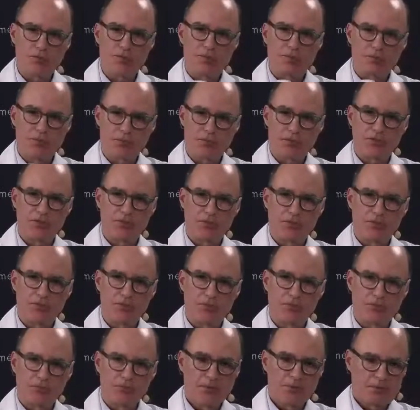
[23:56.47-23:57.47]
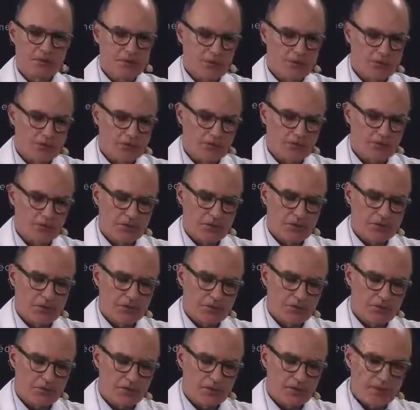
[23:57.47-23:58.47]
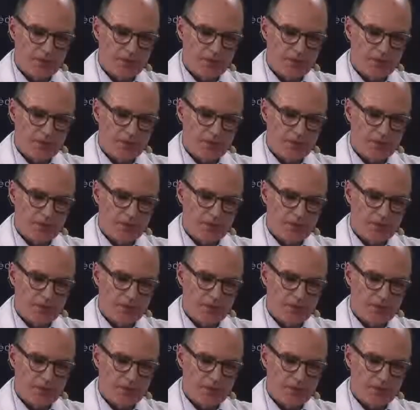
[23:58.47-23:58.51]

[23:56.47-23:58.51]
your patients is to